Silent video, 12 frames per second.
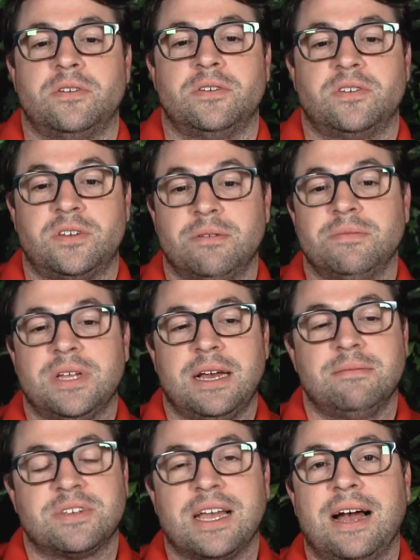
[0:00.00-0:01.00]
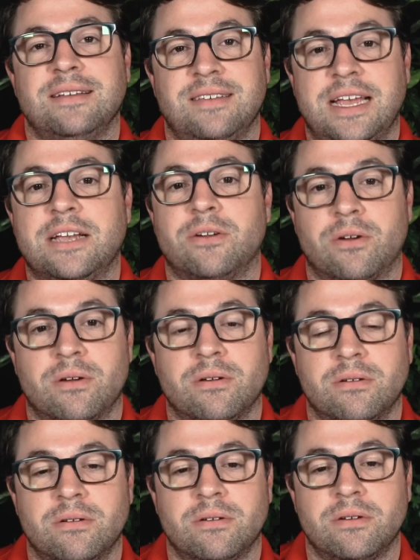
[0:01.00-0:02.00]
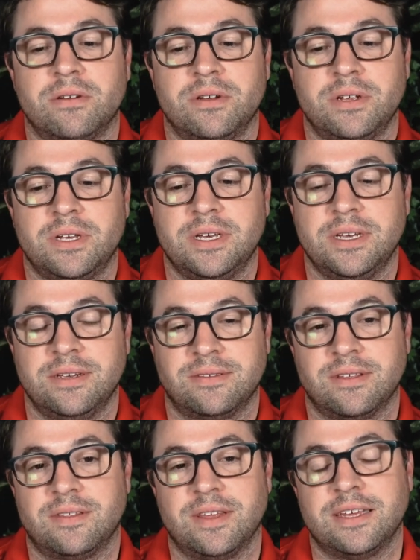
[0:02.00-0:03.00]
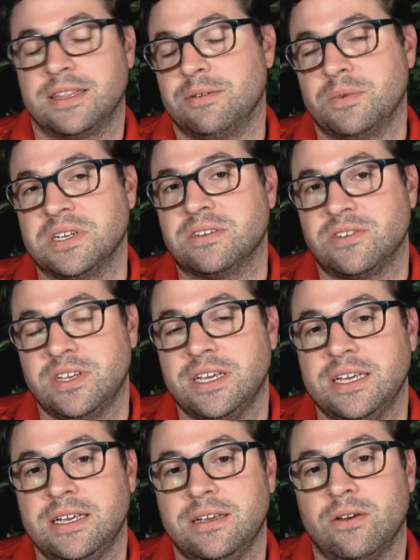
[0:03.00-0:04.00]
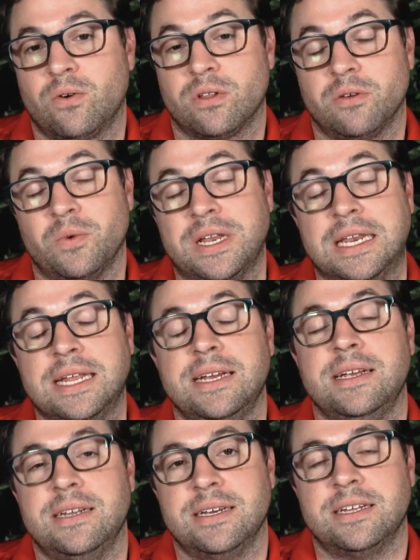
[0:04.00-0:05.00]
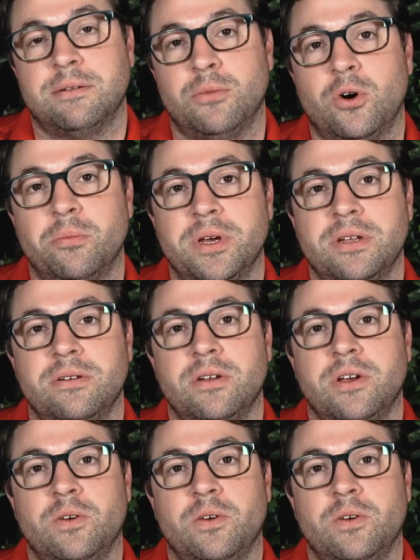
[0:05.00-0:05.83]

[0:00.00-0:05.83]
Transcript: Sometimes God's anger is the thing that we see or that we need in a moment